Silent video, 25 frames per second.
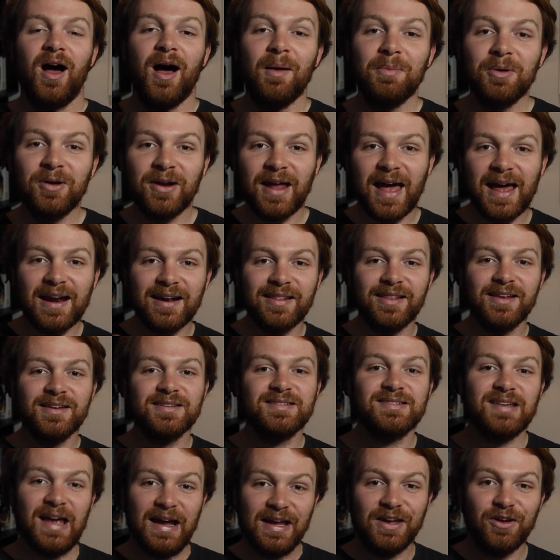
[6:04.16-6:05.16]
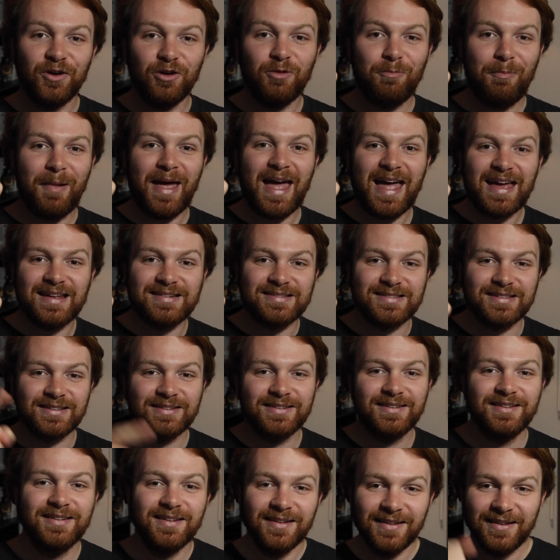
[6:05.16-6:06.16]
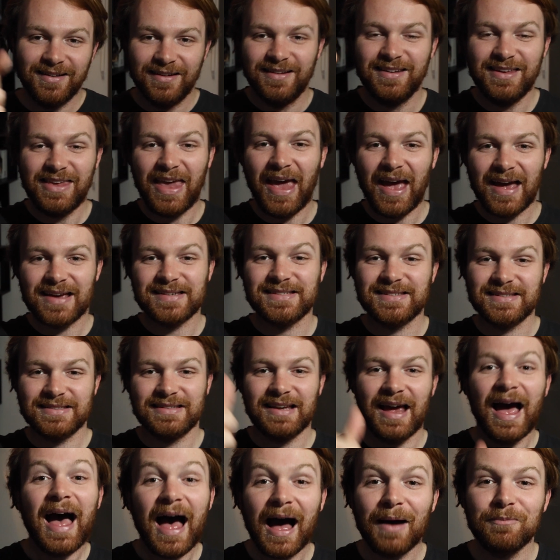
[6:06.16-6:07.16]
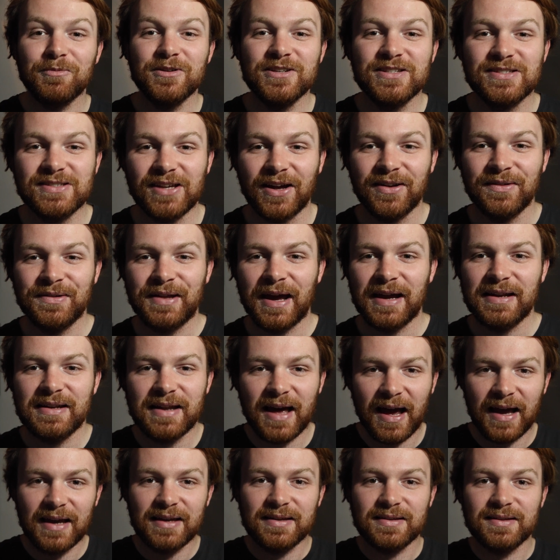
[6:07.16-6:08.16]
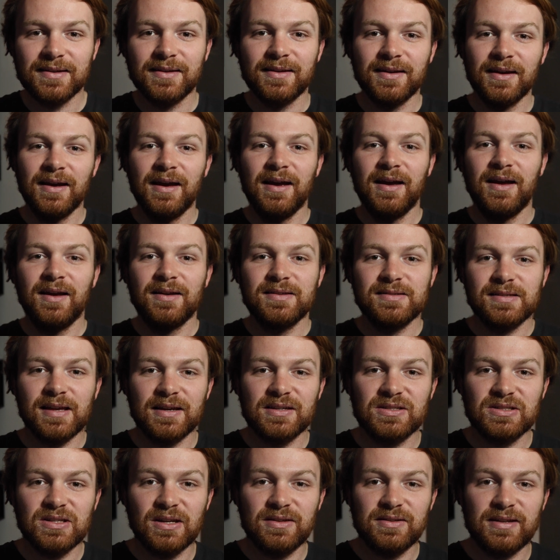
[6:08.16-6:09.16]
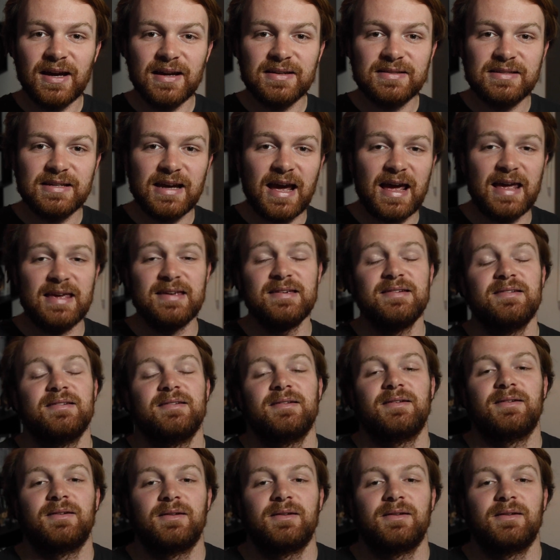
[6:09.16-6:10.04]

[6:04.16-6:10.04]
I'm gonna edit this and go to bed. Yes, happy Sunday night / Sunday day.